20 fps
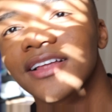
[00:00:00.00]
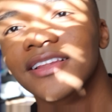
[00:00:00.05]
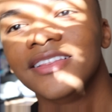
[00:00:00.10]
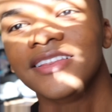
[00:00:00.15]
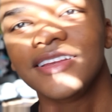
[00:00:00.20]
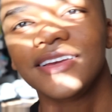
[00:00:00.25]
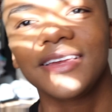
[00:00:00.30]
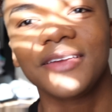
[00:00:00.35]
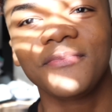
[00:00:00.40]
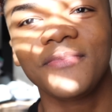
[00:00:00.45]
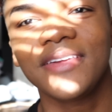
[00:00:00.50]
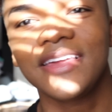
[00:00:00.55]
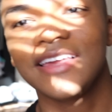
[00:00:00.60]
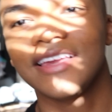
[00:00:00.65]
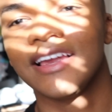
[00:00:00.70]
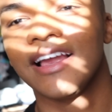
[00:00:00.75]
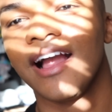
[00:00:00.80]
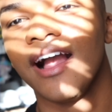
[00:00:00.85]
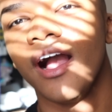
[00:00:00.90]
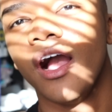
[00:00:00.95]
Look at
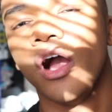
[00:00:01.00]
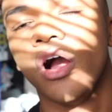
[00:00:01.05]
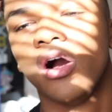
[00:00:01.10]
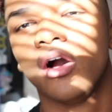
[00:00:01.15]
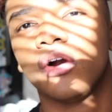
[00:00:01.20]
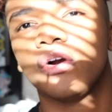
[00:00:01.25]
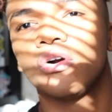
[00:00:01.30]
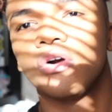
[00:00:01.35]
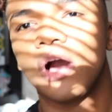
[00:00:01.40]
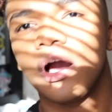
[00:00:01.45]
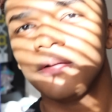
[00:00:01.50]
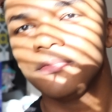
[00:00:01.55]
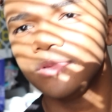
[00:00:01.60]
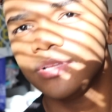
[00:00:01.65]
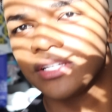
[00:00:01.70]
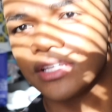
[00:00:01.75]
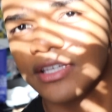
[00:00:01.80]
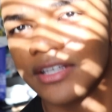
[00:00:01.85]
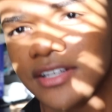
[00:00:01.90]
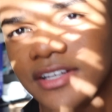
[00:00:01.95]
me. I'm
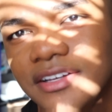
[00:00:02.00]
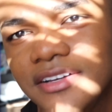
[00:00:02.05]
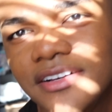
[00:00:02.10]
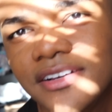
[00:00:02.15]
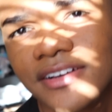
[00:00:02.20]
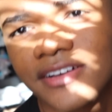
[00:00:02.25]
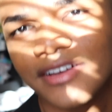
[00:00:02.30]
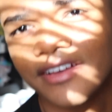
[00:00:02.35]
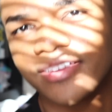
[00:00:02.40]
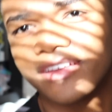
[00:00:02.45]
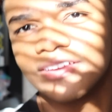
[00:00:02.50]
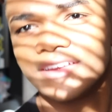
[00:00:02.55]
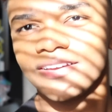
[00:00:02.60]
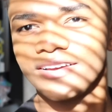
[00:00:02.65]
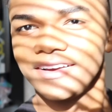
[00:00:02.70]
looking good.